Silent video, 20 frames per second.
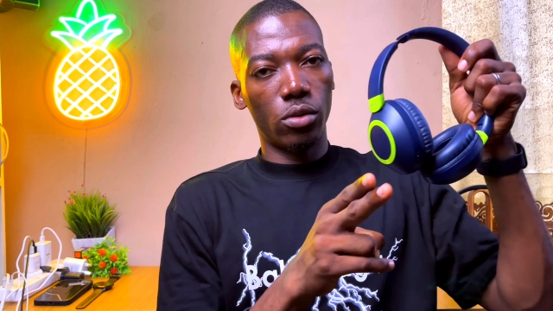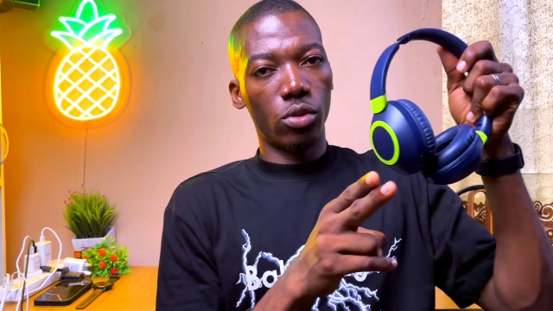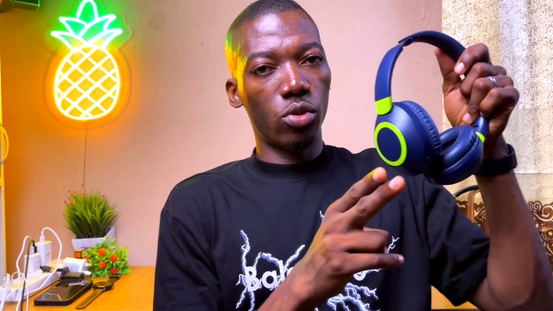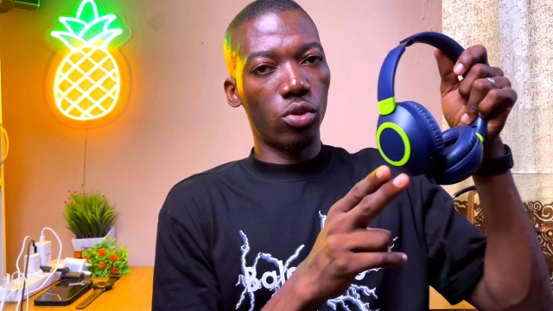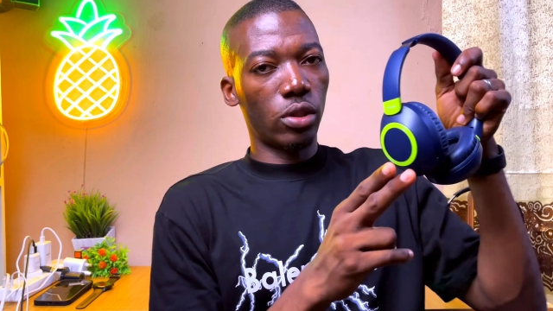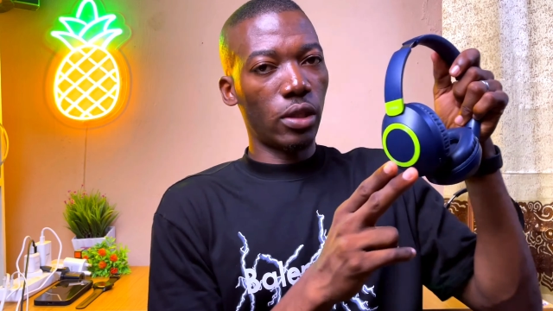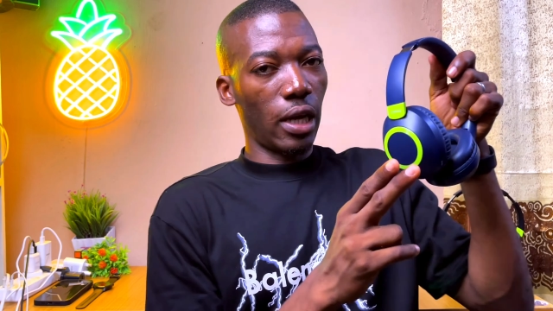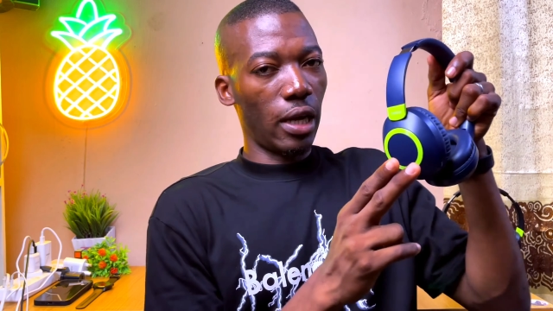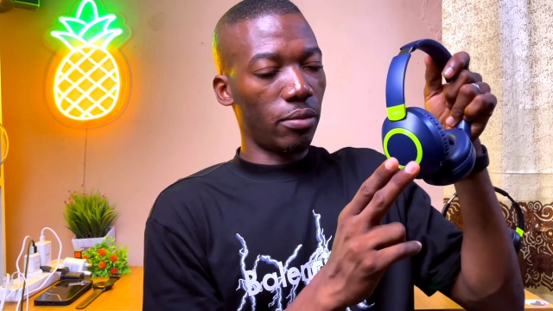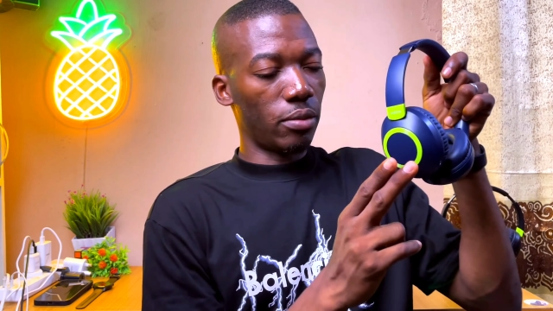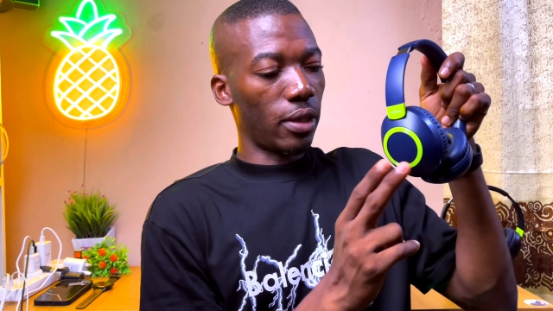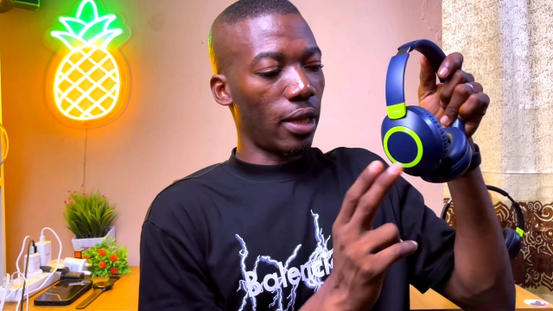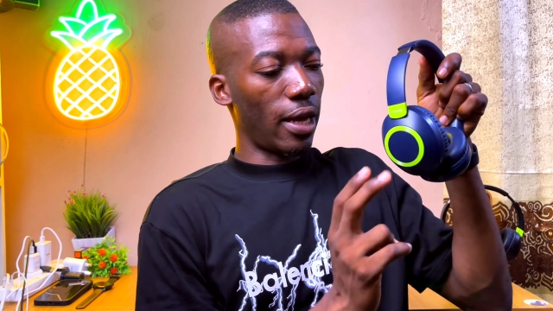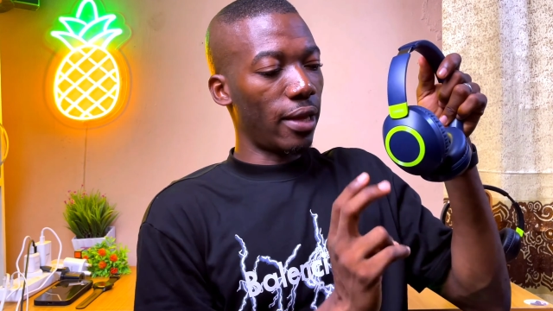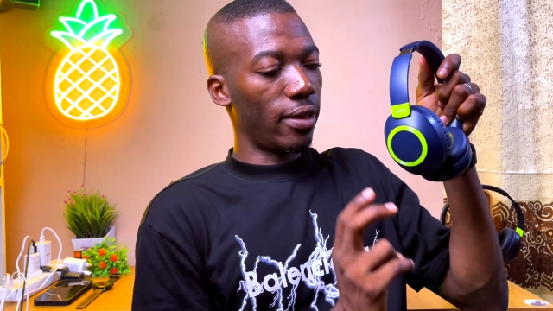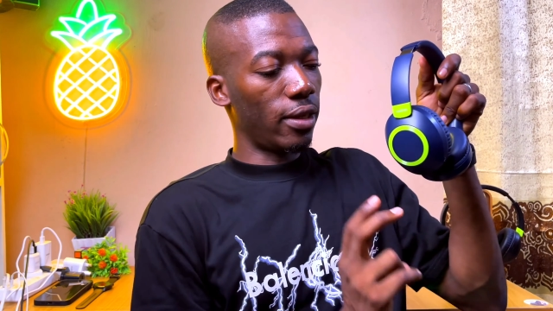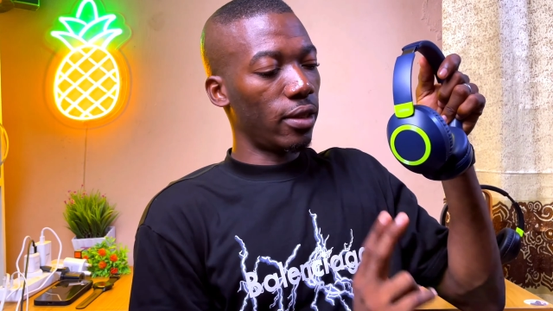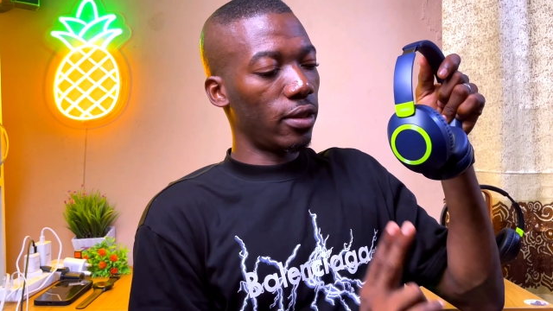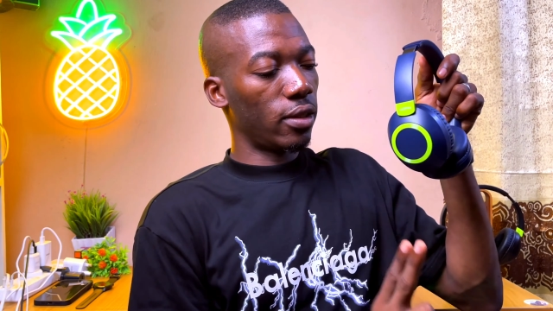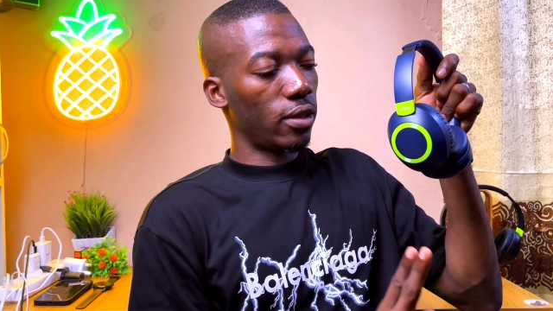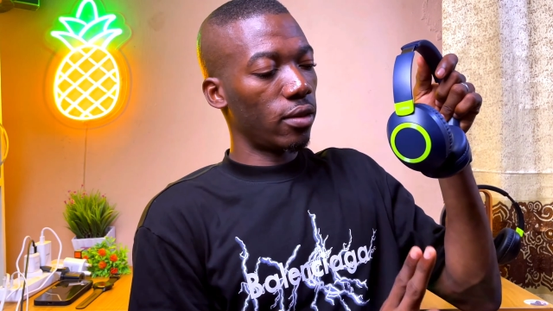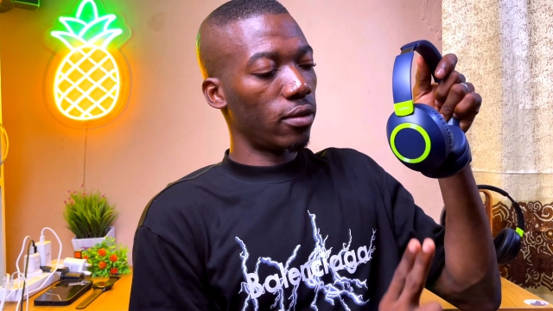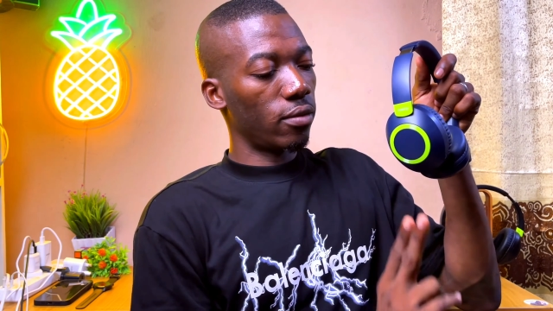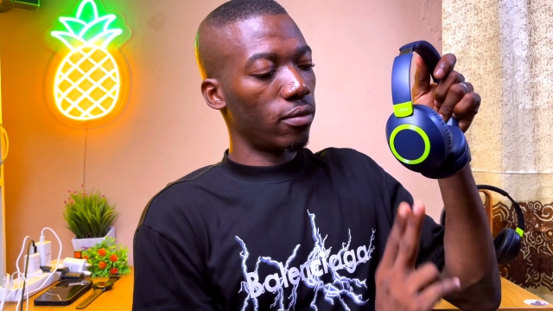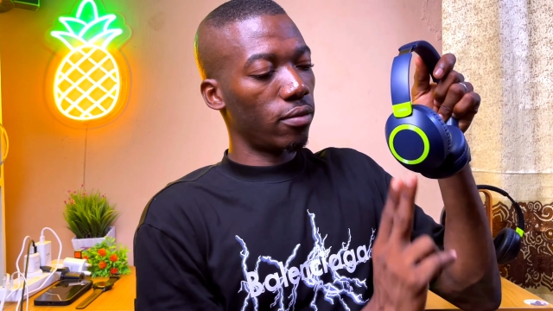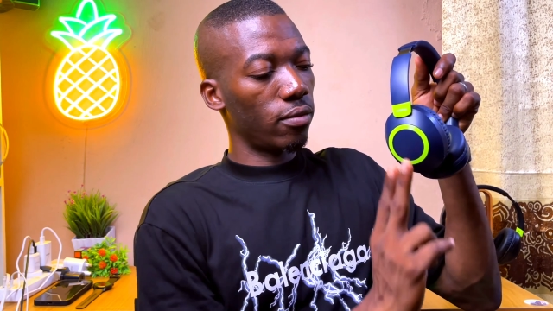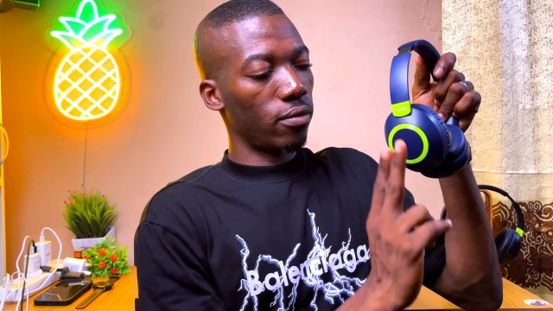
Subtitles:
2 times like this.